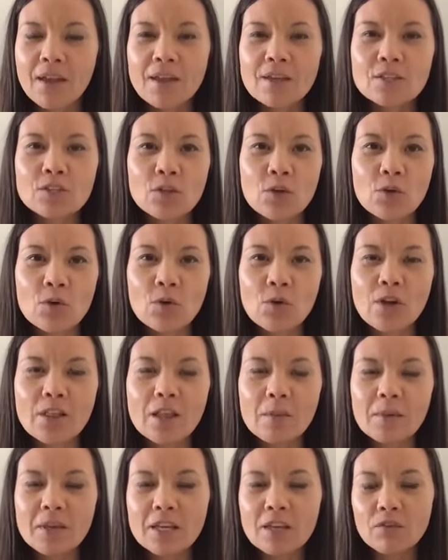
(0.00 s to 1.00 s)
So
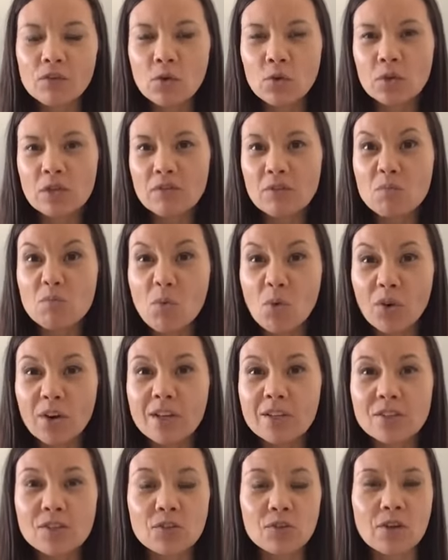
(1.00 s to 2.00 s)
let me give you even more
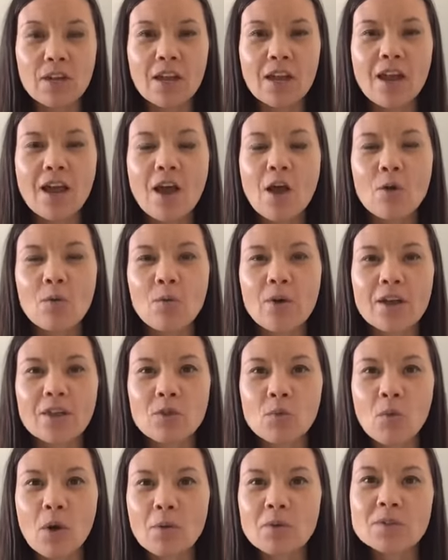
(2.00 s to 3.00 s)
history
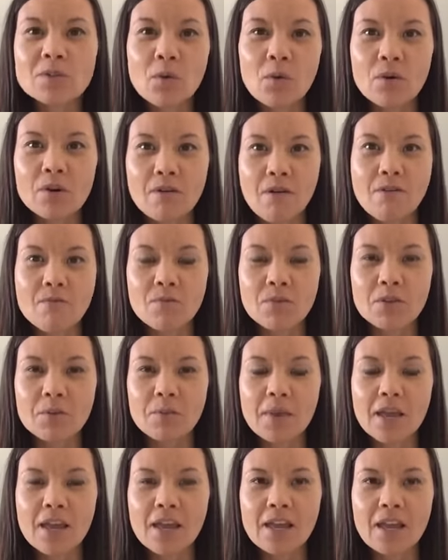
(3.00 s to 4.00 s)
with what was going on with
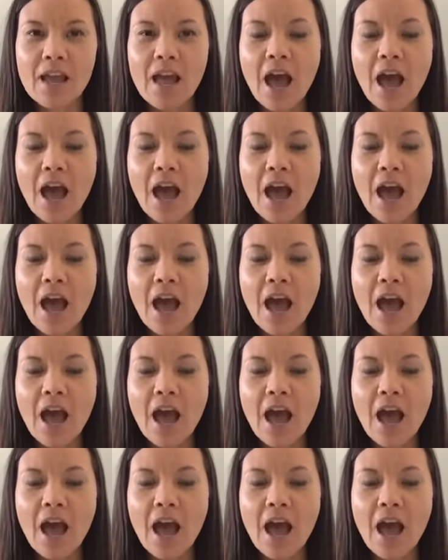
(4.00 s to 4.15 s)
me.